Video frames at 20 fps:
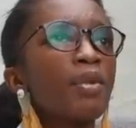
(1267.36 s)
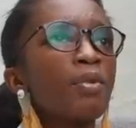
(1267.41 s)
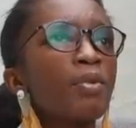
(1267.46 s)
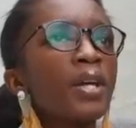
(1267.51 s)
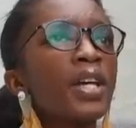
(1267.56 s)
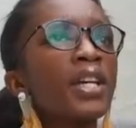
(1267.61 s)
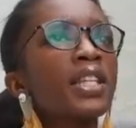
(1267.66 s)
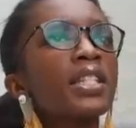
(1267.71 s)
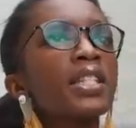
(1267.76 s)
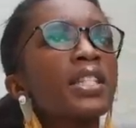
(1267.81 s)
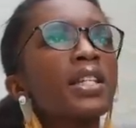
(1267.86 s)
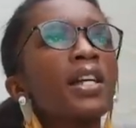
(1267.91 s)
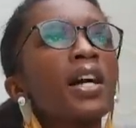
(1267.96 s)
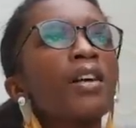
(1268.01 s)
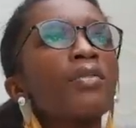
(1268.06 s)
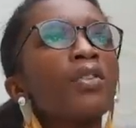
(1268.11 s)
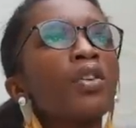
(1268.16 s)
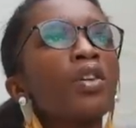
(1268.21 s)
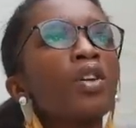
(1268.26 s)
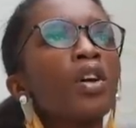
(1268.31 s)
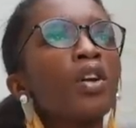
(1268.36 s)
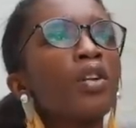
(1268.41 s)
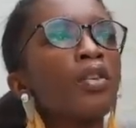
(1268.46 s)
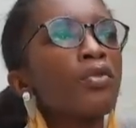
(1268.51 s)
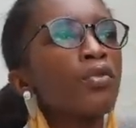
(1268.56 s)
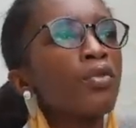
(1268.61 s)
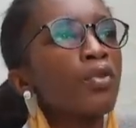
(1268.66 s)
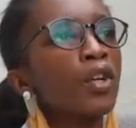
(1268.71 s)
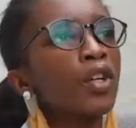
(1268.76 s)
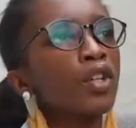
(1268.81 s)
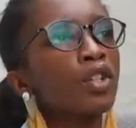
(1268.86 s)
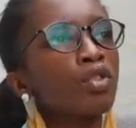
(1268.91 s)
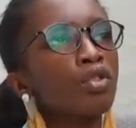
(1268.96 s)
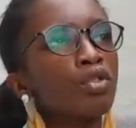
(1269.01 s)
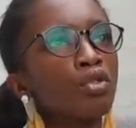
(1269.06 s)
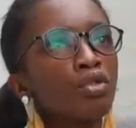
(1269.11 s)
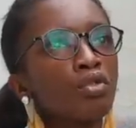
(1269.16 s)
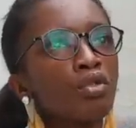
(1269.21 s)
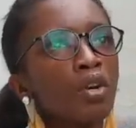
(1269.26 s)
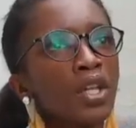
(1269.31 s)
We still have a lot of work
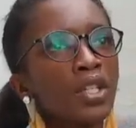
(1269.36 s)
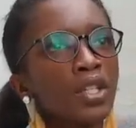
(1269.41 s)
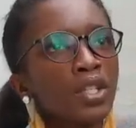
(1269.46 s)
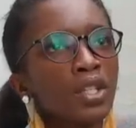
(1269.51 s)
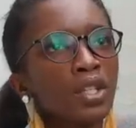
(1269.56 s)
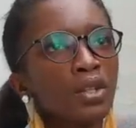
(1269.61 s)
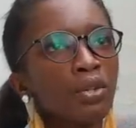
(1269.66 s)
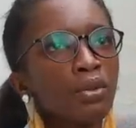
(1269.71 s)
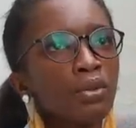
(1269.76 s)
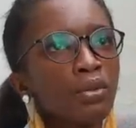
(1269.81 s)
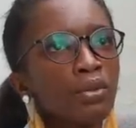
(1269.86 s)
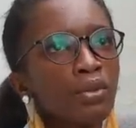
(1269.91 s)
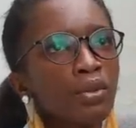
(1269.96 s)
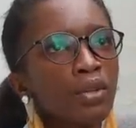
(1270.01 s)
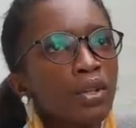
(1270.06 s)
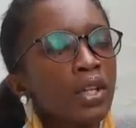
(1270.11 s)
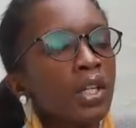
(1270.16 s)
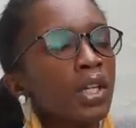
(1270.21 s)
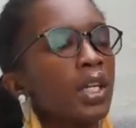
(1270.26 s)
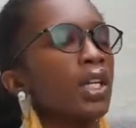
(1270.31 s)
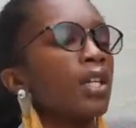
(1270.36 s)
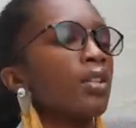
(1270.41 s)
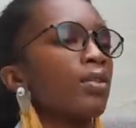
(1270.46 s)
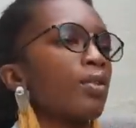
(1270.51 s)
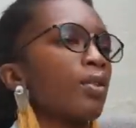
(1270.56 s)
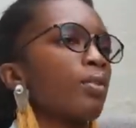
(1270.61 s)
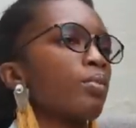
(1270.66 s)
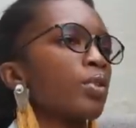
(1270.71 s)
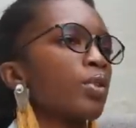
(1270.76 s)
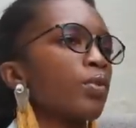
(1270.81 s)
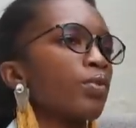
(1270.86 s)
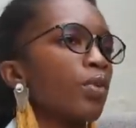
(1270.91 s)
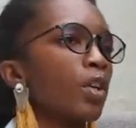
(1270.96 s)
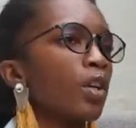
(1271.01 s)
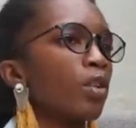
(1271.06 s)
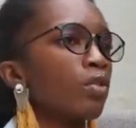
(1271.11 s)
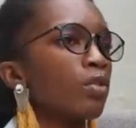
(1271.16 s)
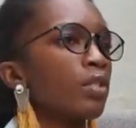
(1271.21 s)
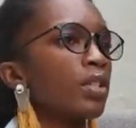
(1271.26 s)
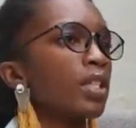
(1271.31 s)
to do as youth in terms of
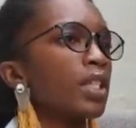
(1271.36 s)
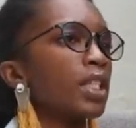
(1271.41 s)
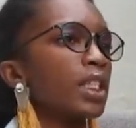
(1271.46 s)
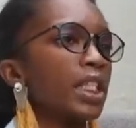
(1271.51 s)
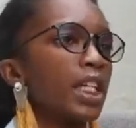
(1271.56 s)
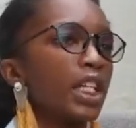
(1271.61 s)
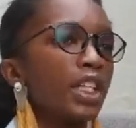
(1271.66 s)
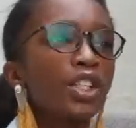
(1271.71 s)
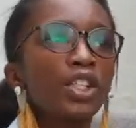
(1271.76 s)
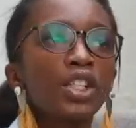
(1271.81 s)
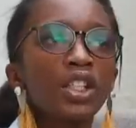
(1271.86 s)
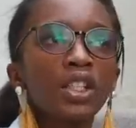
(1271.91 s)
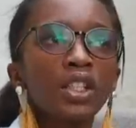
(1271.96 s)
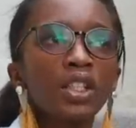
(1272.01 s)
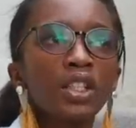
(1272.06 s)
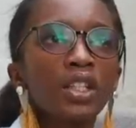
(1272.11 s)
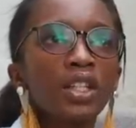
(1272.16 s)
reconciliation.